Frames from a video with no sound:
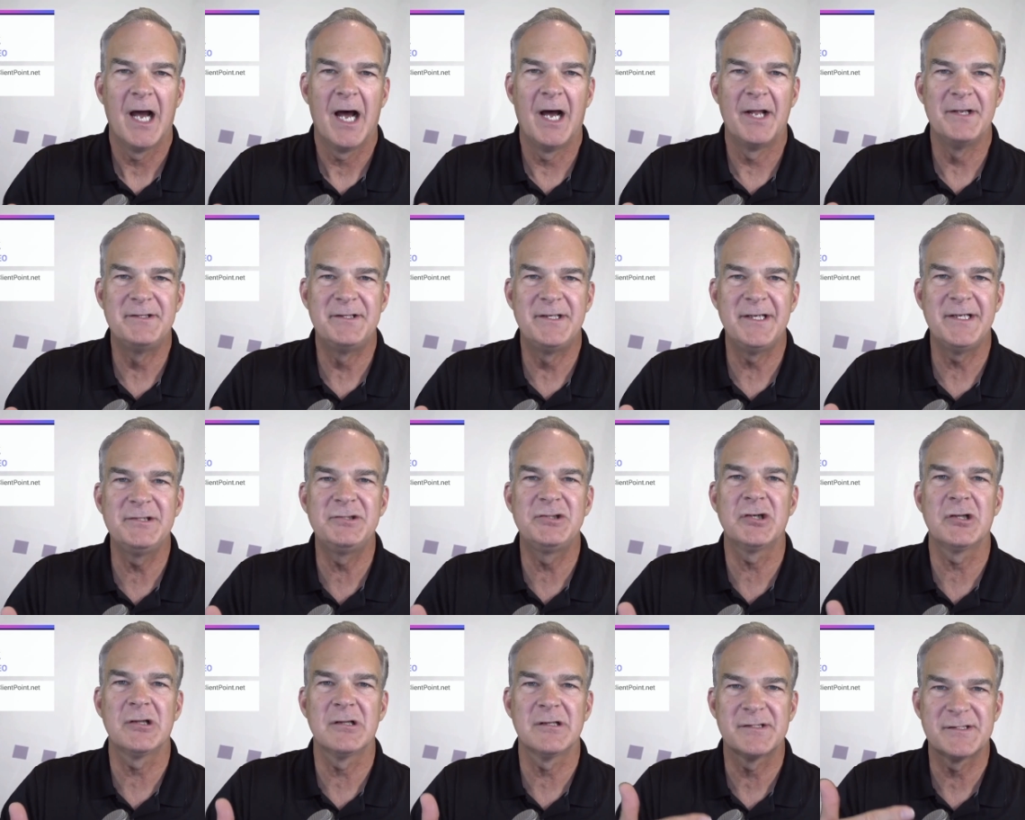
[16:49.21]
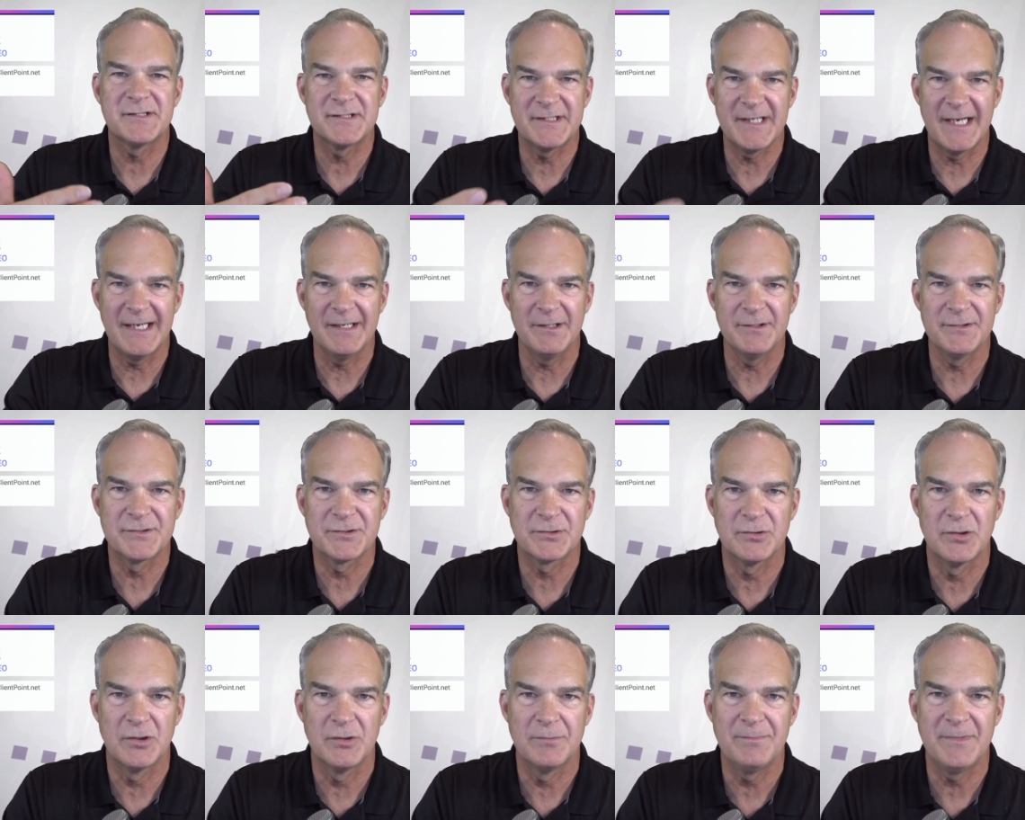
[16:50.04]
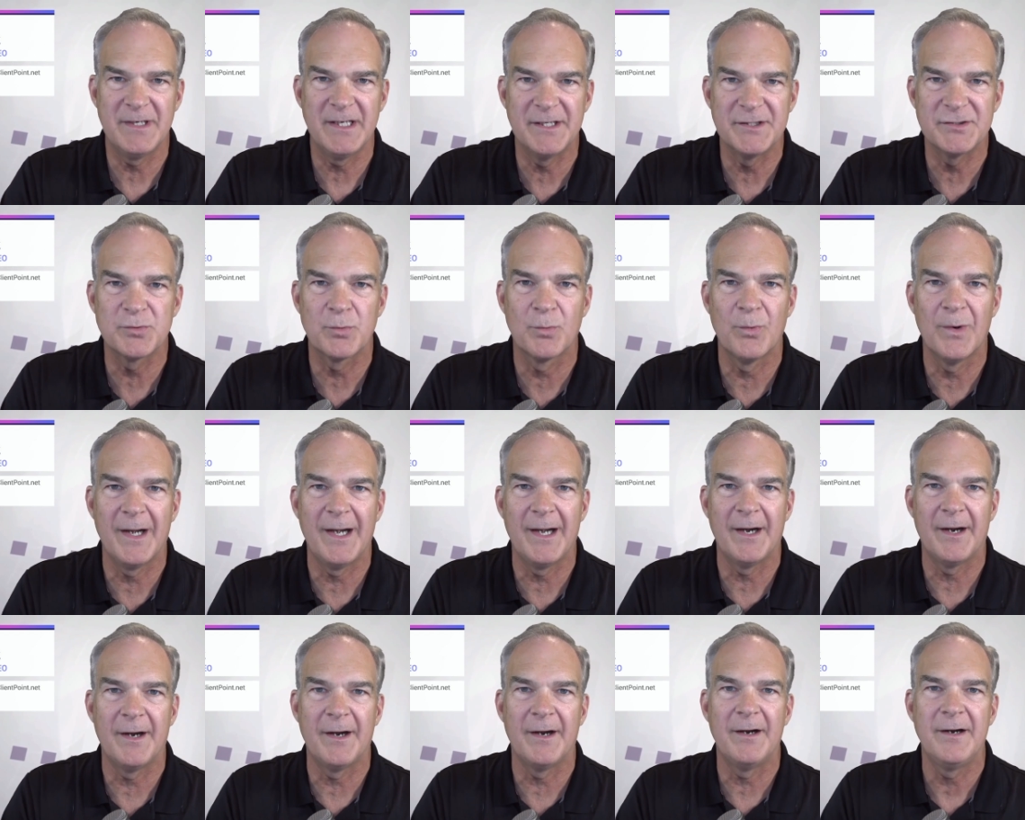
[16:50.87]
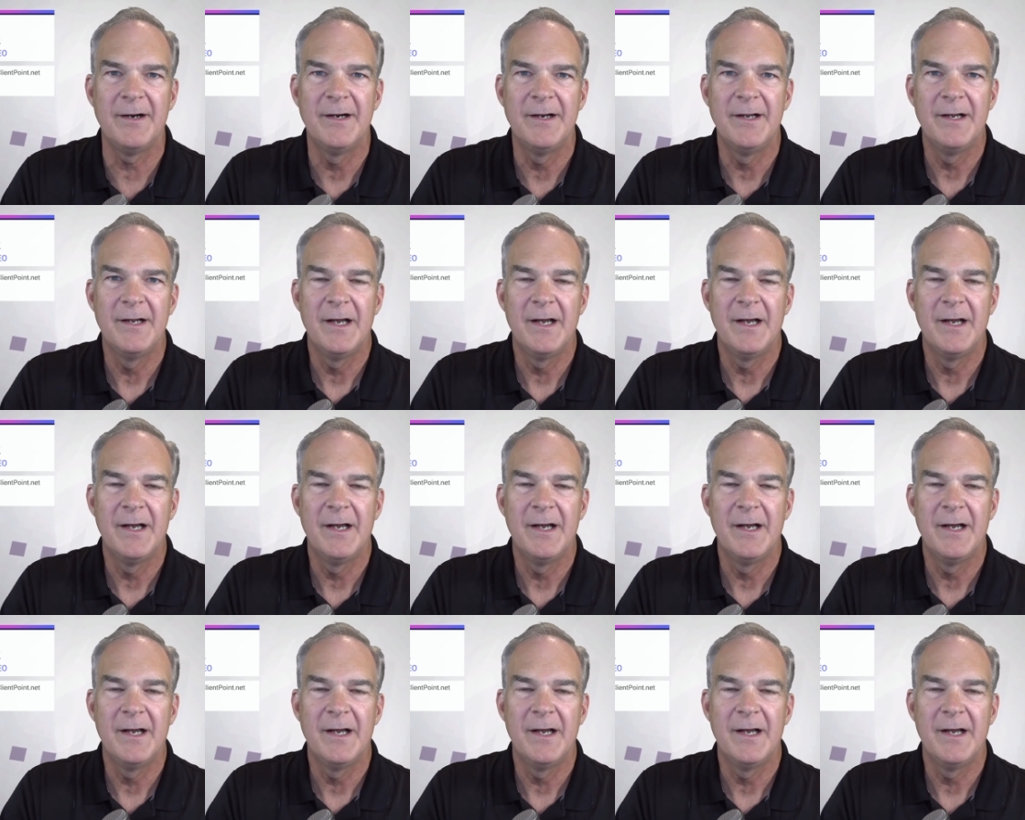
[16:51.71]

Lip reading: a digital sales room is where